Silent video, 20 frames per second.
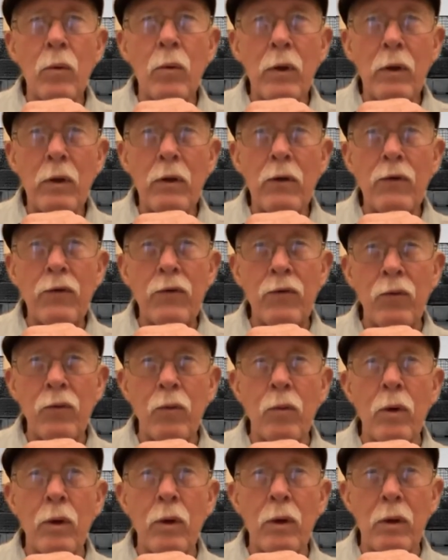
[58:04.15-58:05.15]
workers
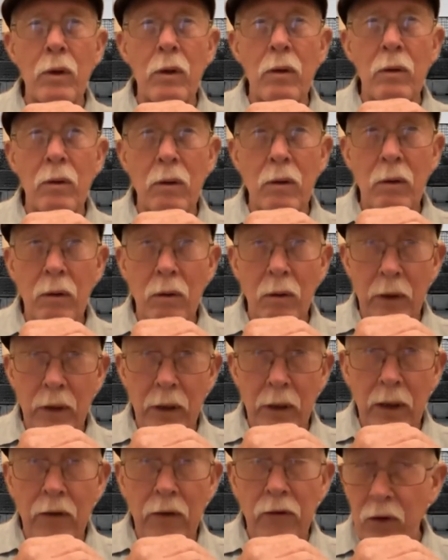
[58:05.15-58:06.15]
who want to
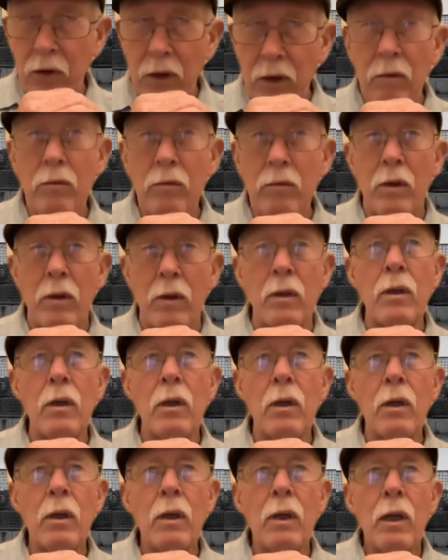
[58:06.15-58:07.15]
organize a
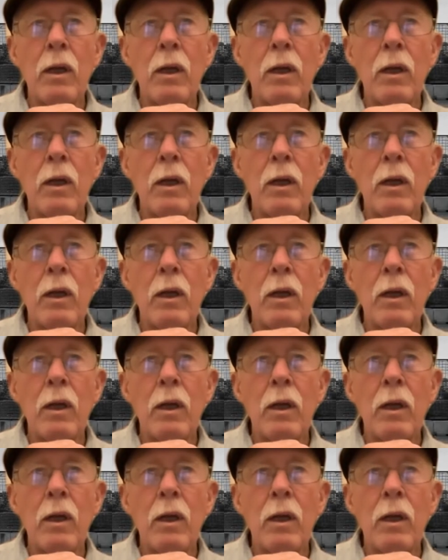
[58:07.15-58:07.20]
union